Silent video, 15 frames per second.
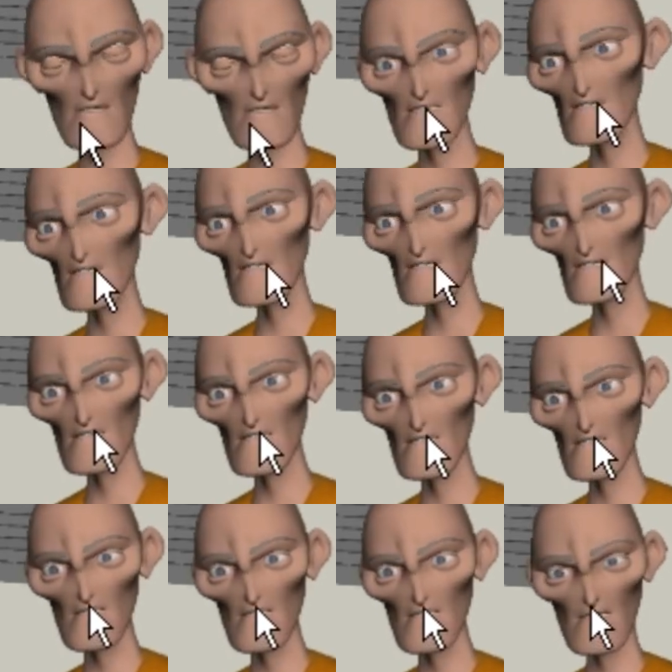being an idiot.
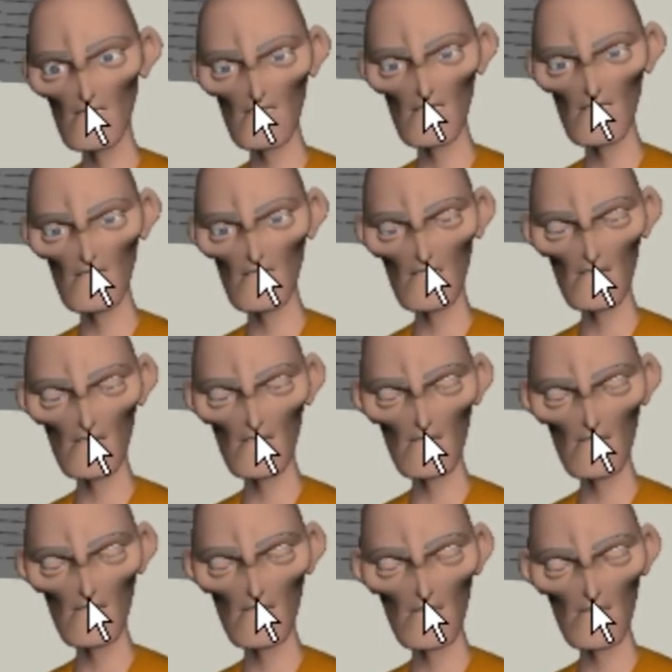You go here to the right,
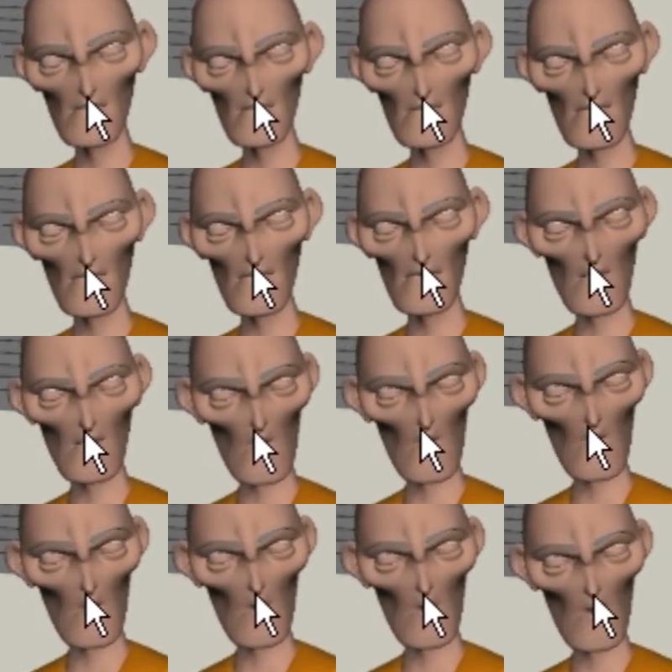and
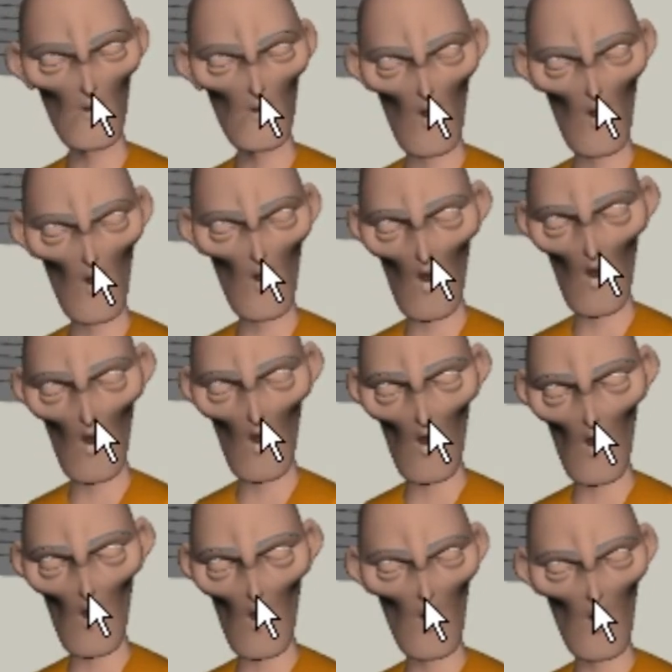then...
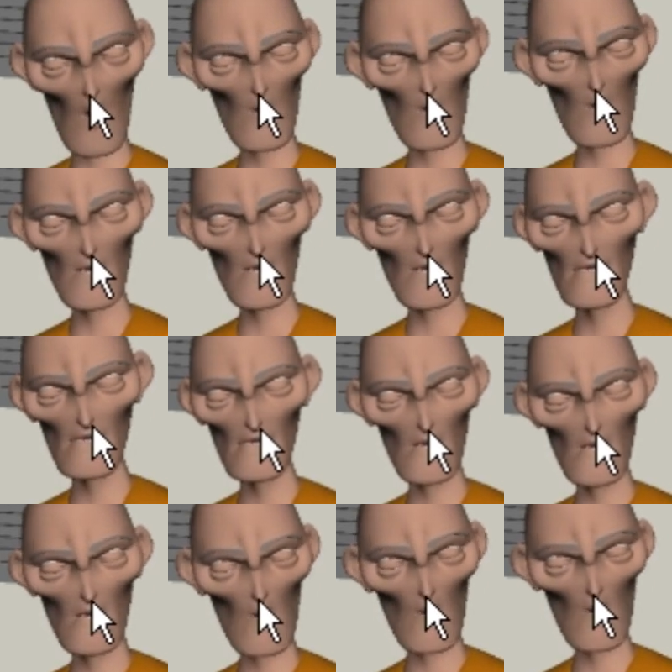Here, don't go
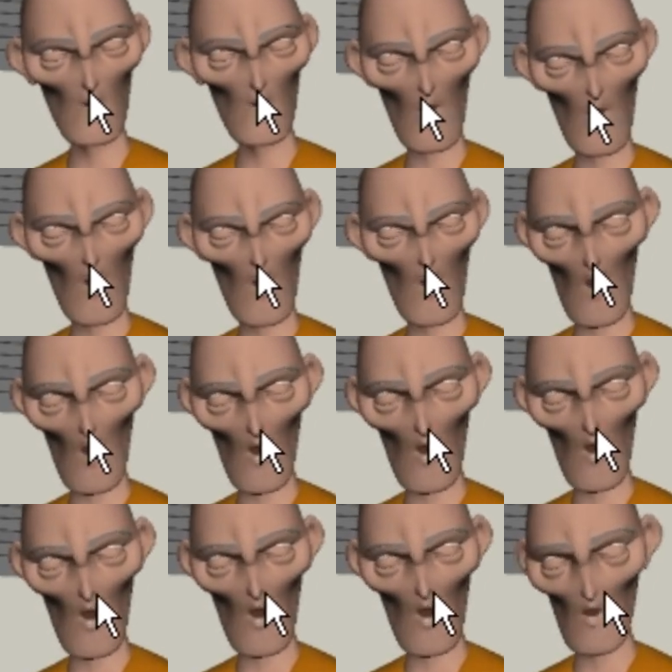immediately over. Keep
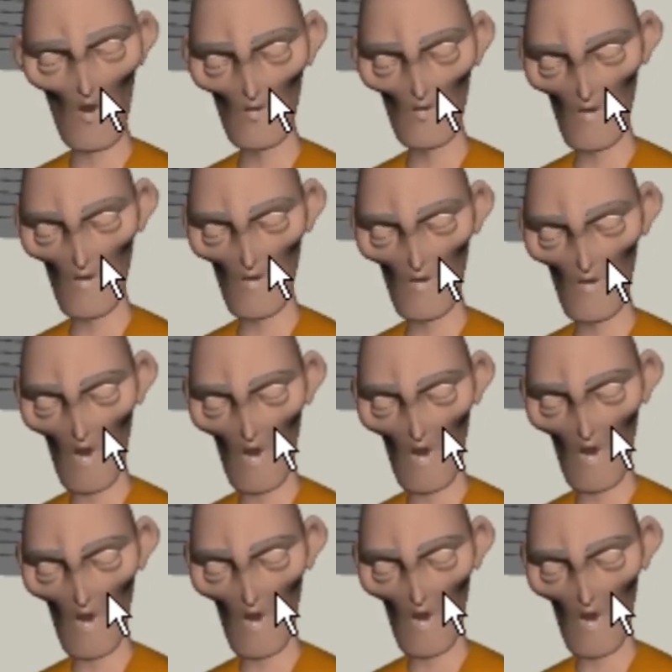going to the right, keep going to the
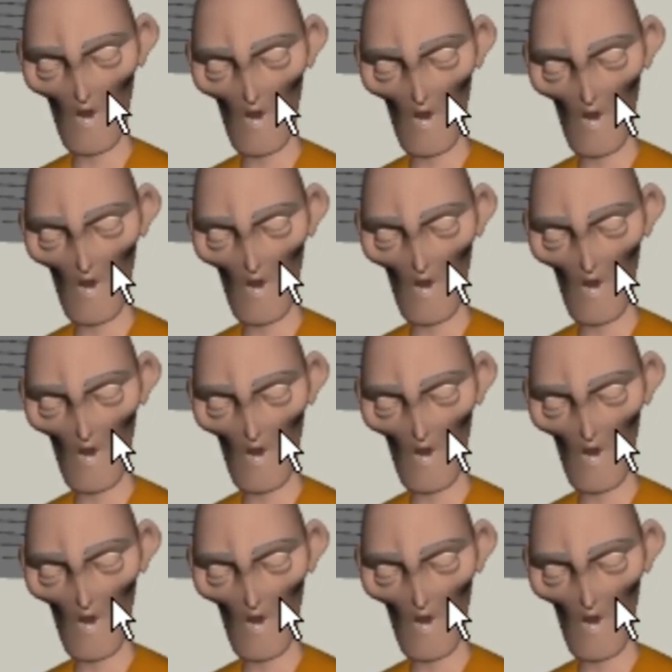right, and